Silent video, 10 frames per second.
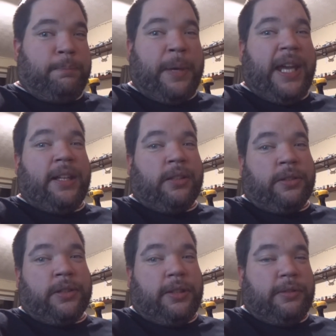bailed
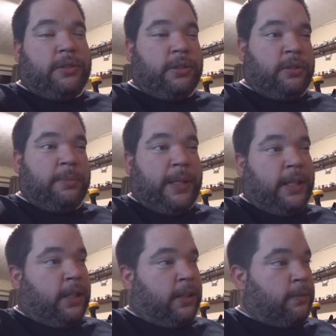on YouTube
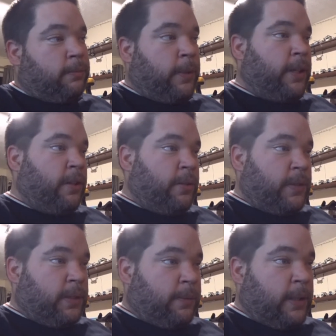and went
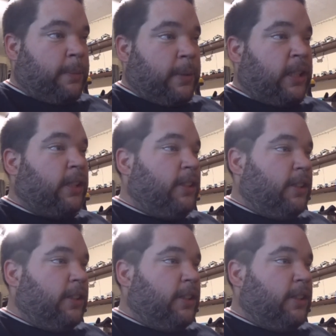over to VidMe